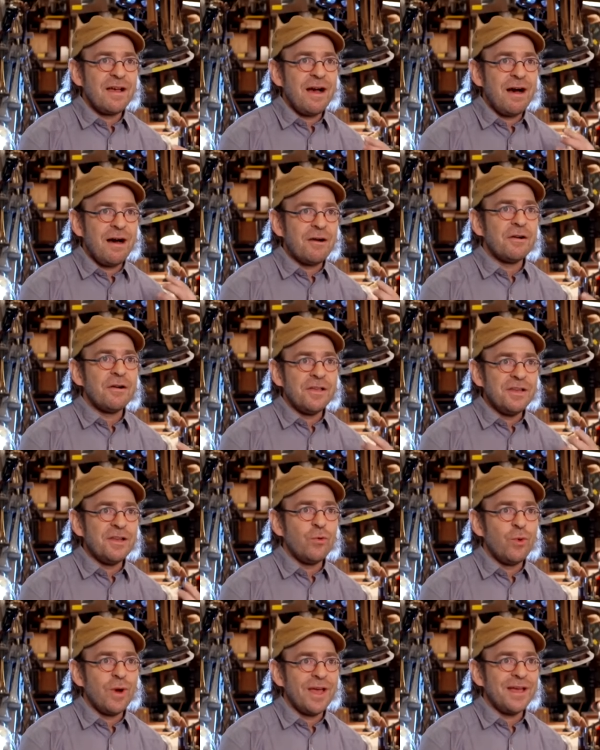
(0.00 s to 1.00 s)
are, in
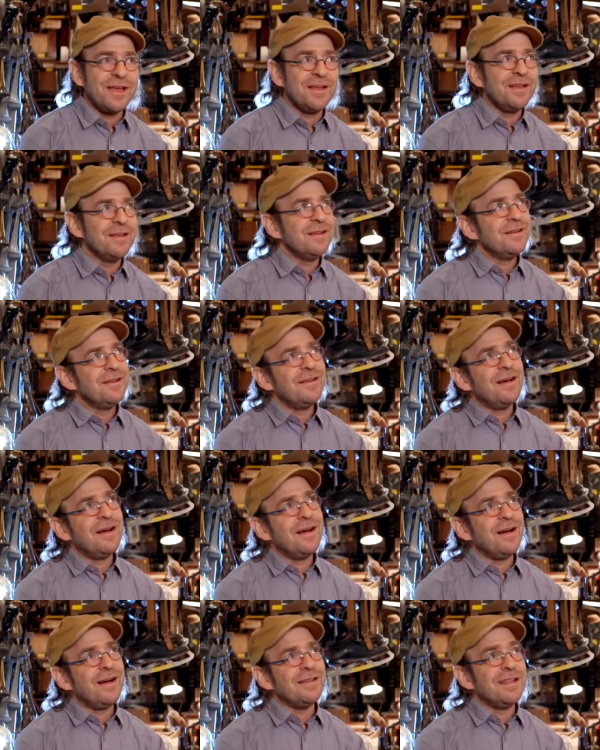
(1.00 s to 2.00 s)
a way,
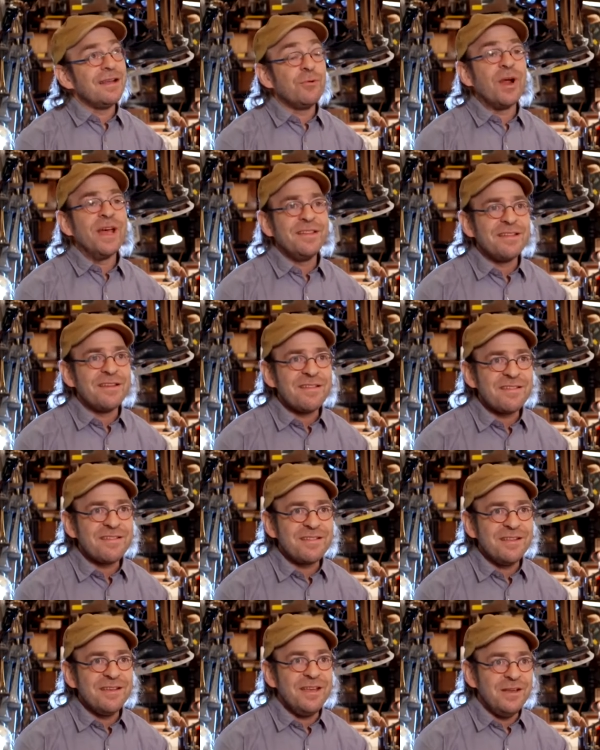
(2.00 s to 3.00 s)
the greatest
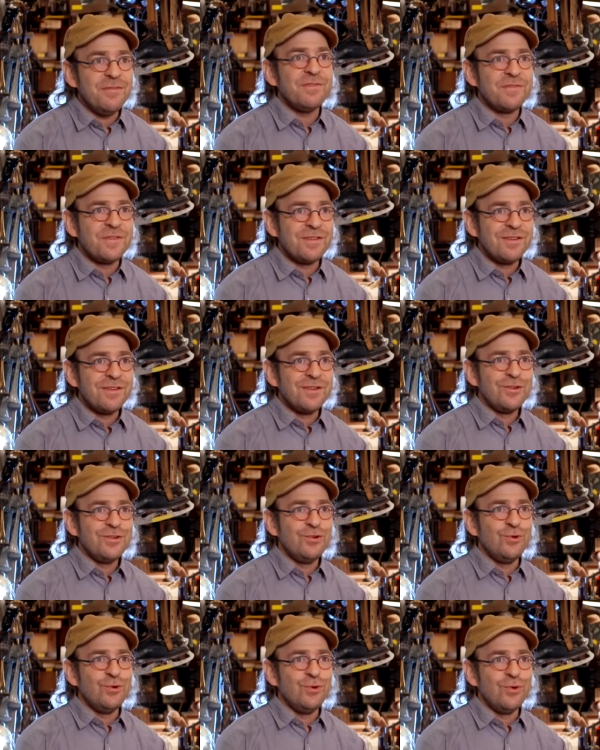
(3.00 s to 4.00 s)
gift
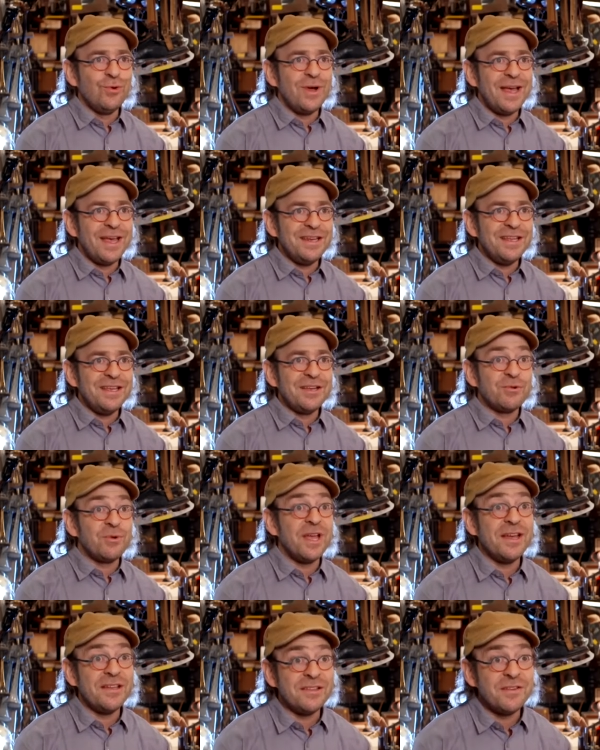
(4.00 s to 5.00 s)
to any
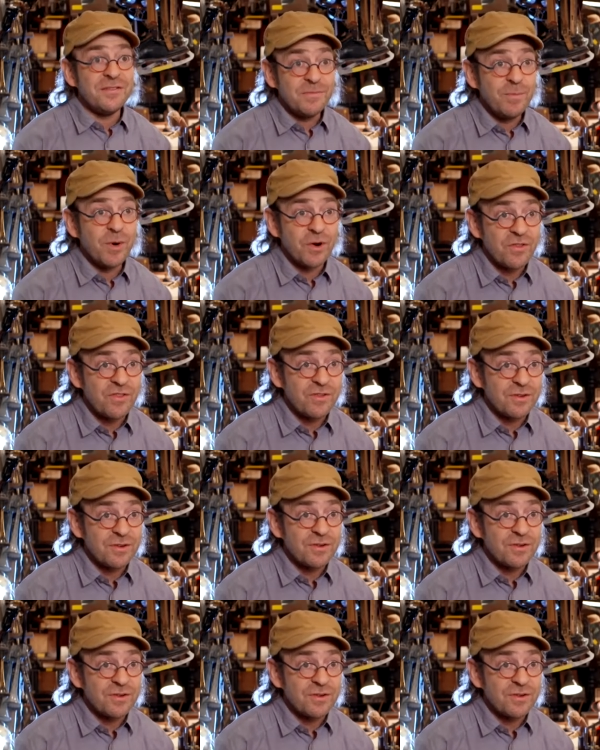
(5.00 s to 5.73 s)
creative person.